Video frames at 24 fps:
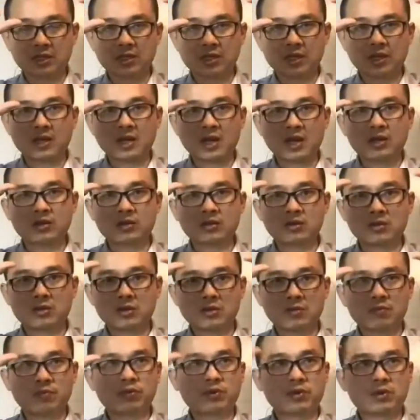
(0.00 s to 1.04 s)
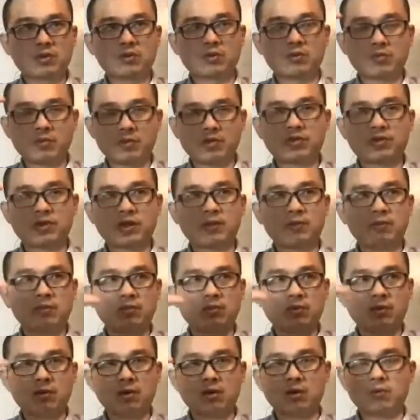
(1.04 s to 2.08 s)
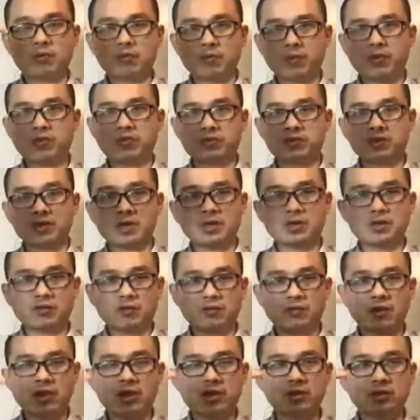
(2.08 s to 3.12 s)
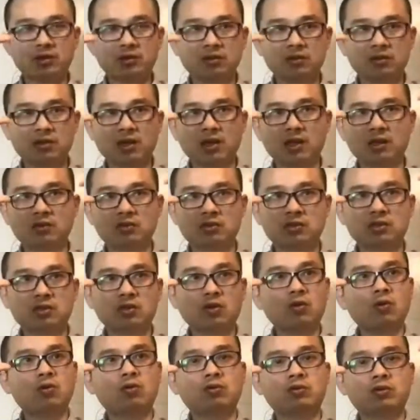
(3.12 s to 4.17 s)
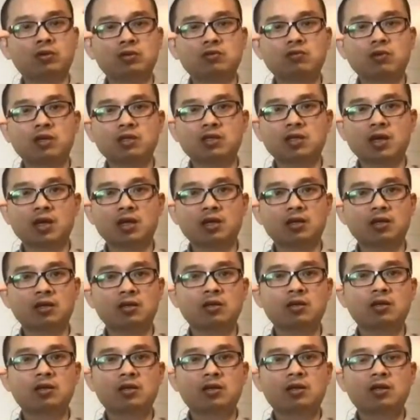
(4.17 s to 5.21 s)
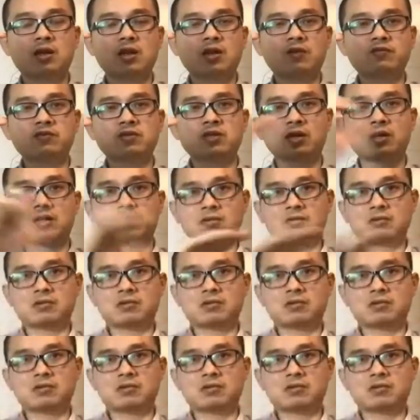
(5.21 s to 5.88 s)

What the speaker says: And how you put your thumb on both sides, you find it, and you see, oh, this one is higher, left side.